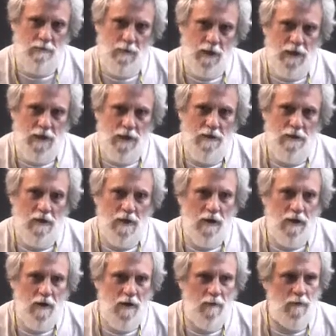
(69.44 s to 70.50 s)
to me.
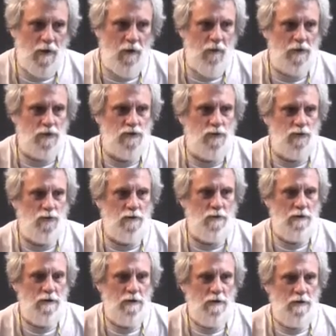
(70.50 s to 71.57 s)
I'm not quite sure.
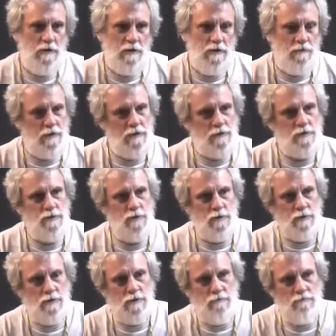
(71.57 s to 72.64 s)
In fact, I was talking
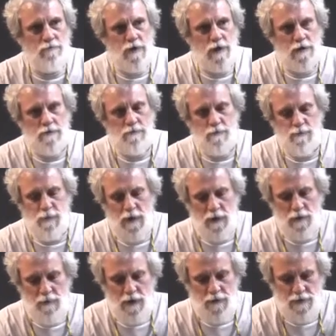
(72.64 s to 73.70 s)
to Doug Spout
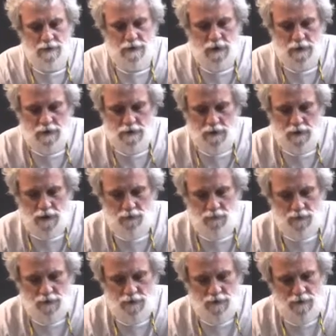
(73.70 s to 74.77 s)
about this last night.
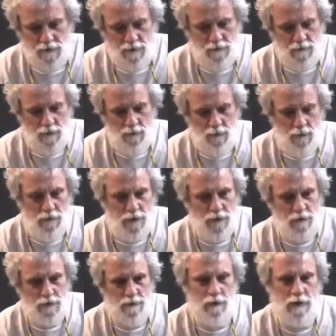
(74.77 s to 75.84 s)
We sort of thought, right, what we'd
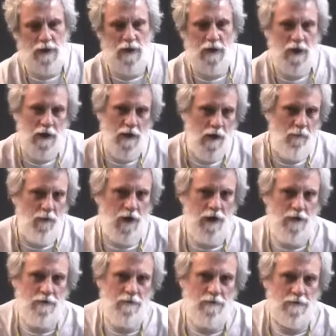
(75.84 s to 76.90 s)
do is we'd get a
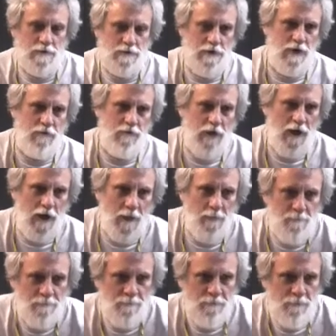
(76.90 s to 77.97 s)
brand new CF card
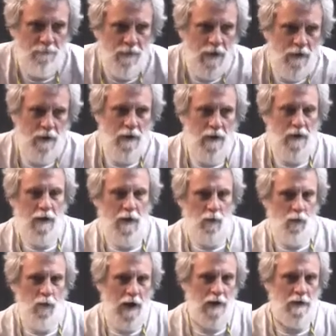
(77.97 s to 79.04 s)

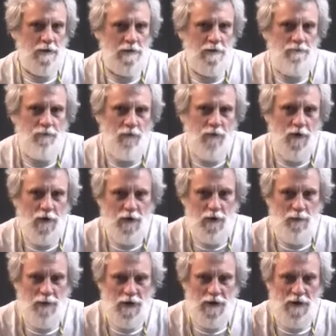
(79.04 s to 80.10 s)
and weigh it at the
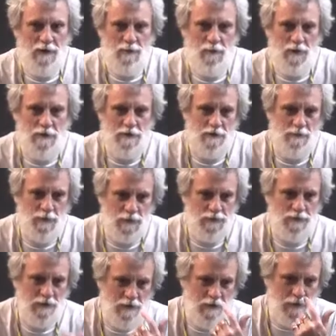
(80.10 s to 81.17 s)
beginning of the process,
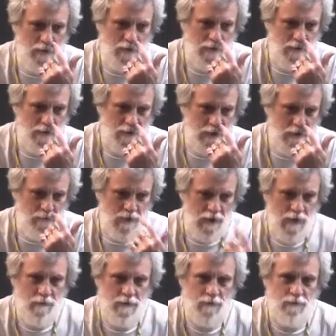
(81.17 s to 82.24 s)
because in theory the same thing
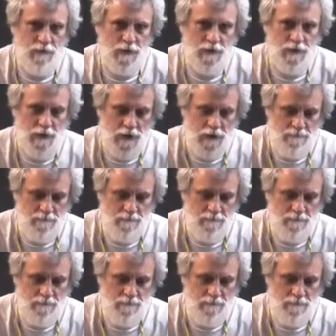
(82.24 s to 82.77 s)
happens with